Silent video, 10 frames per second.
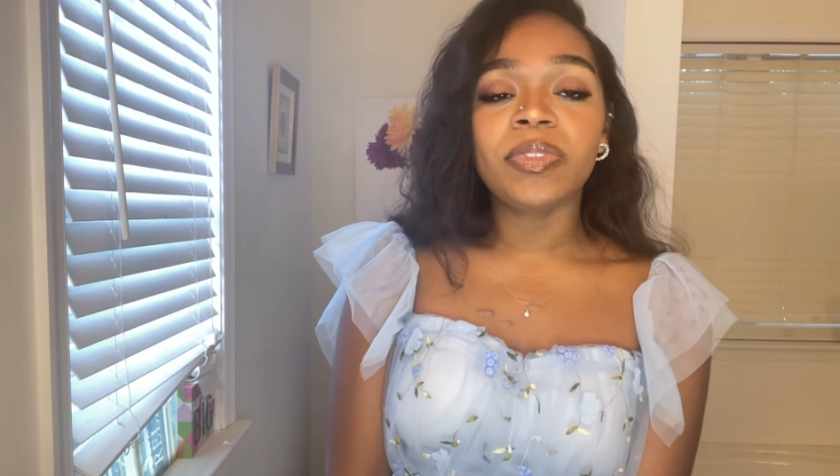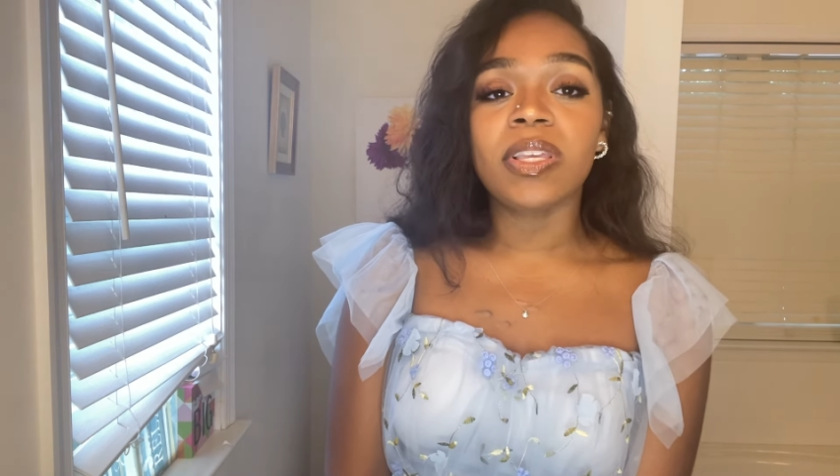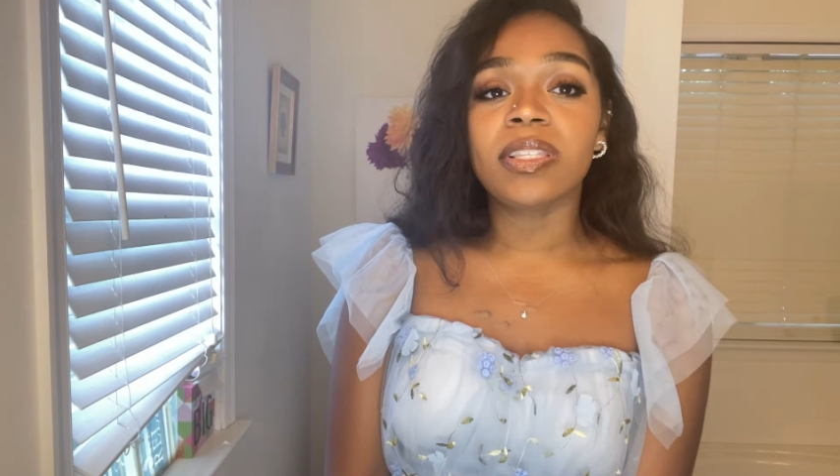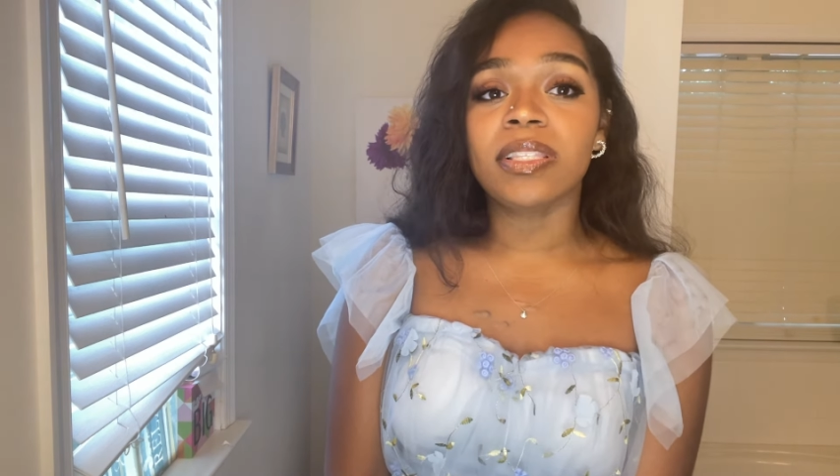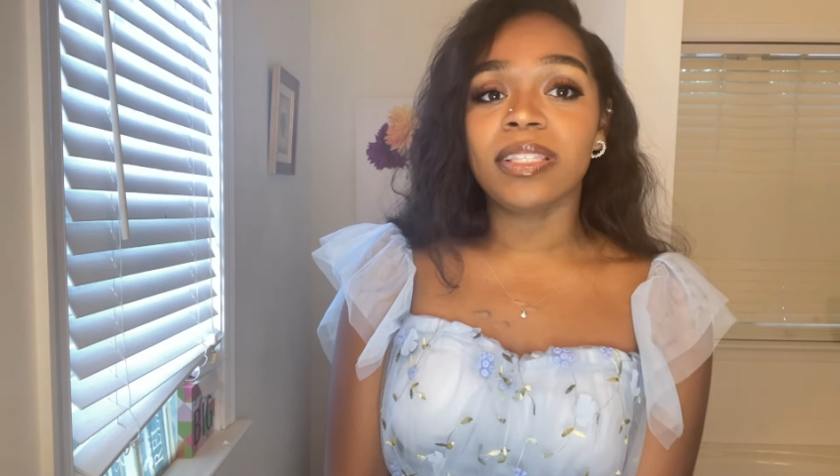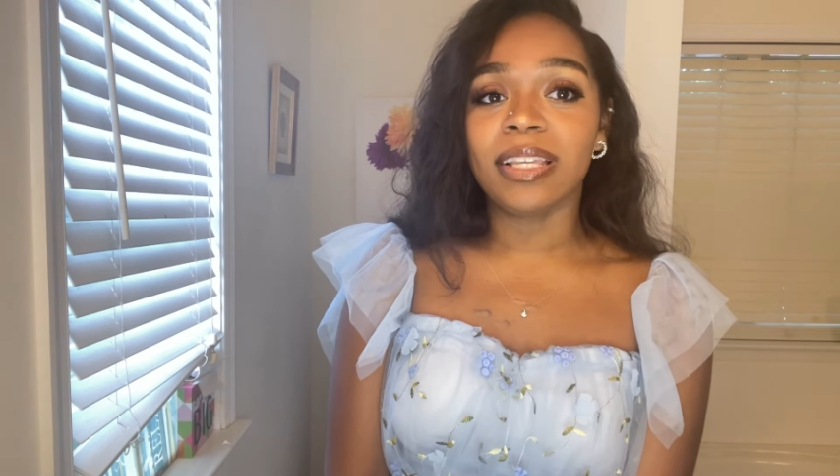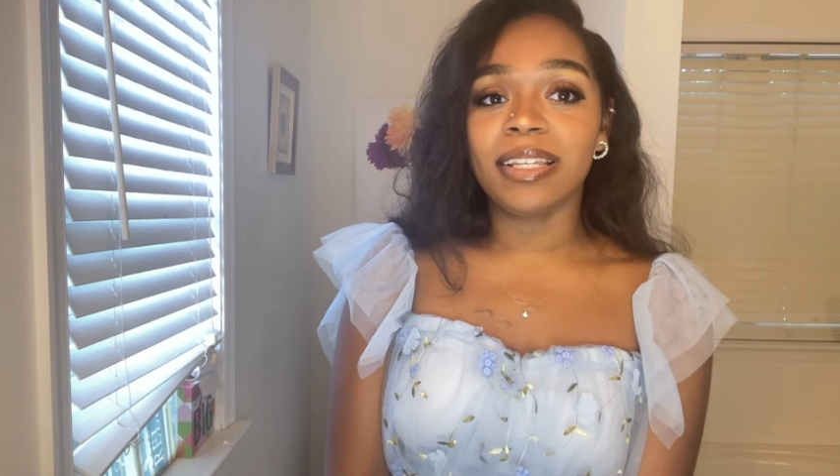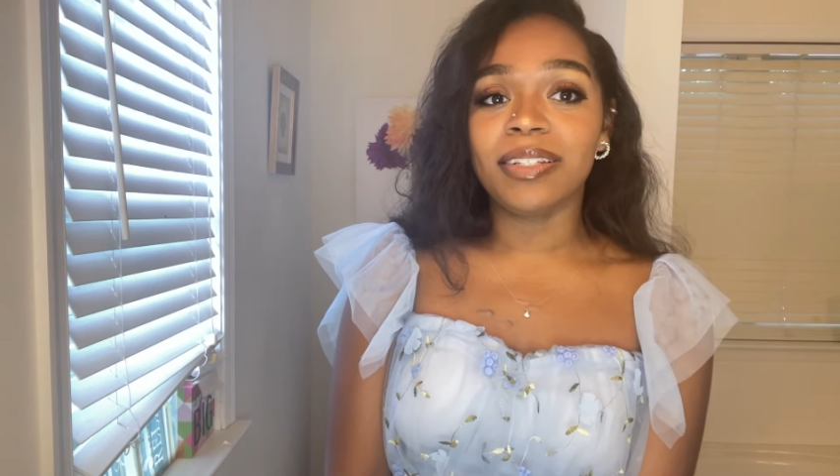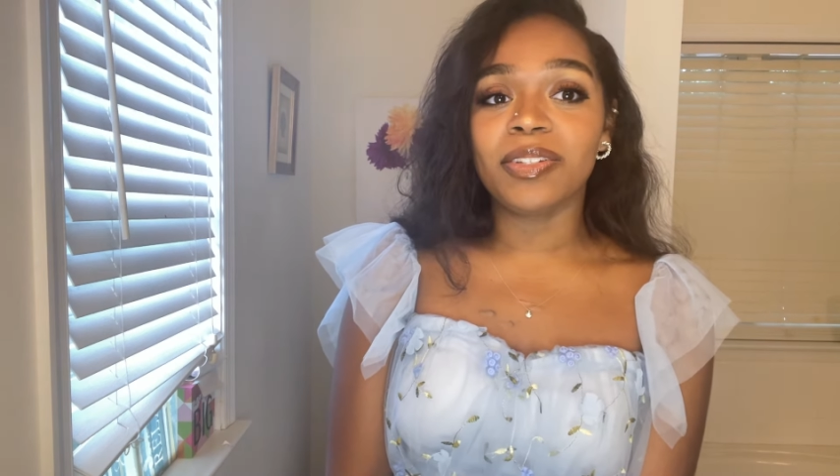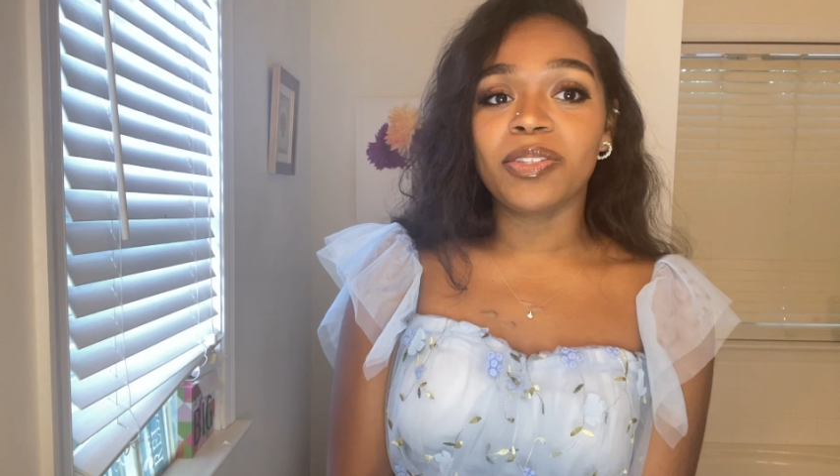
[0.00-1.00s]
is
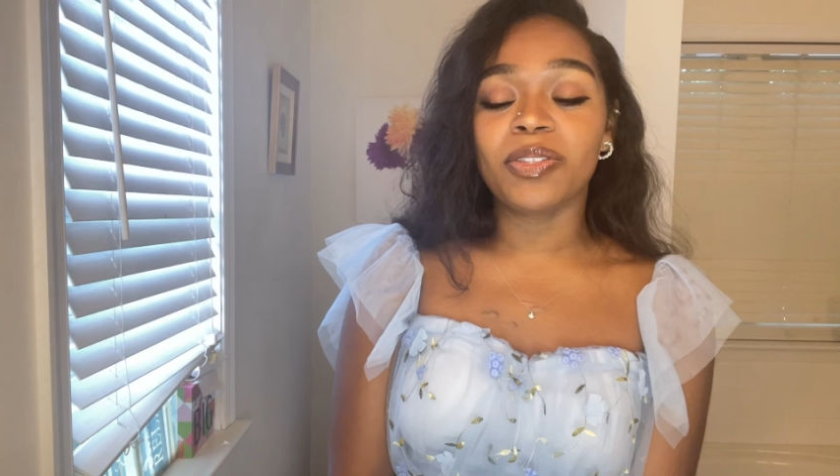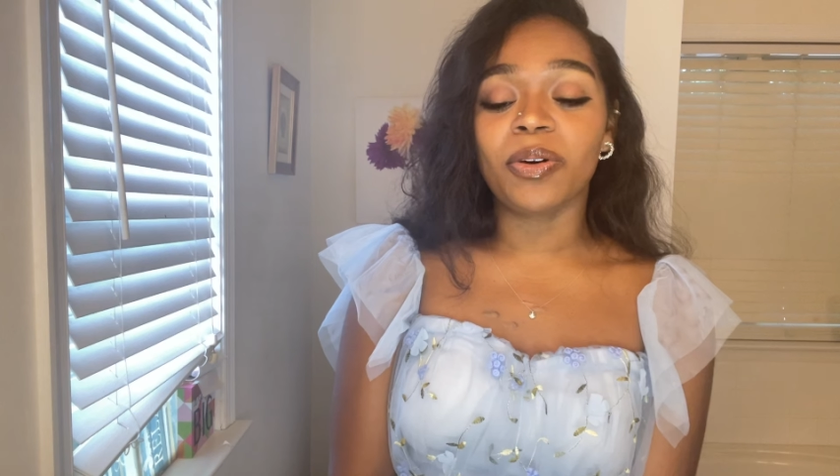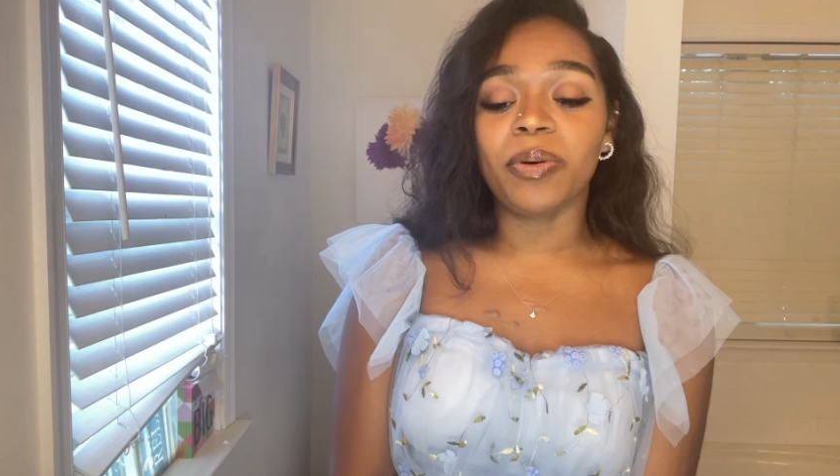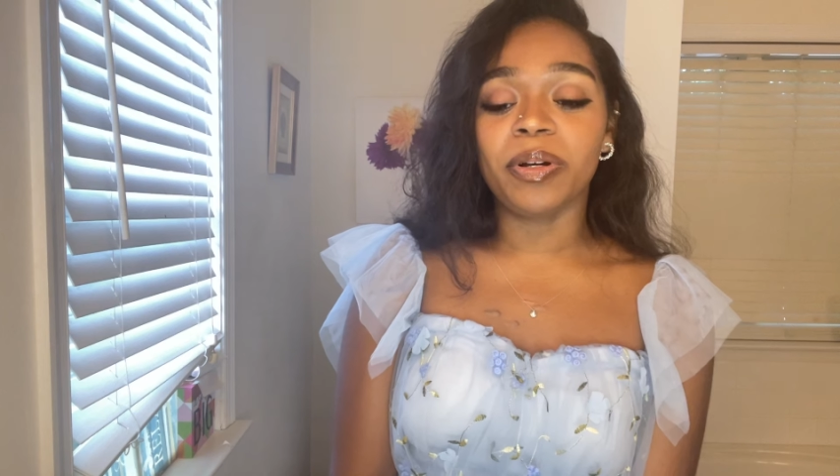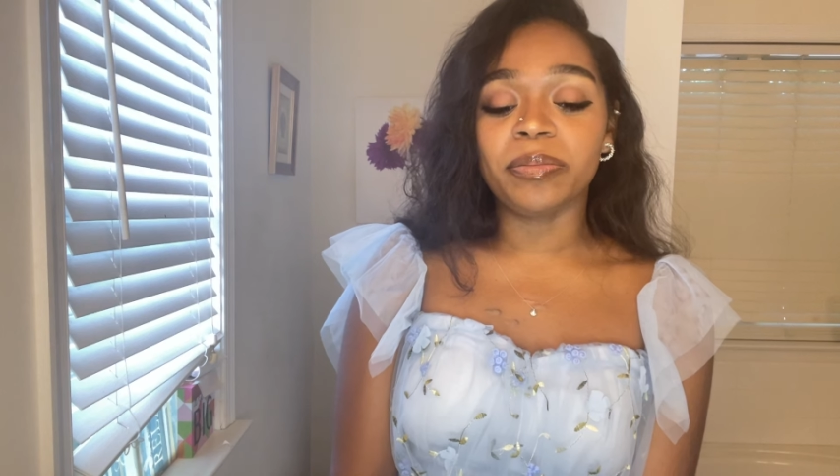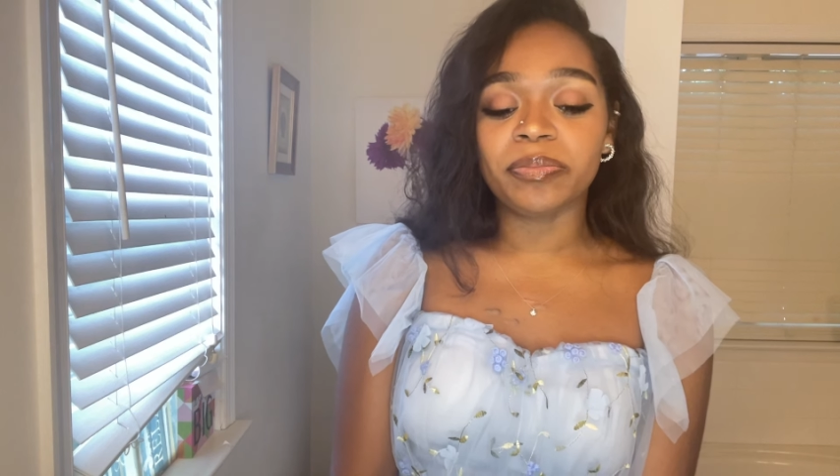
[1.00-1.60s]
insane. So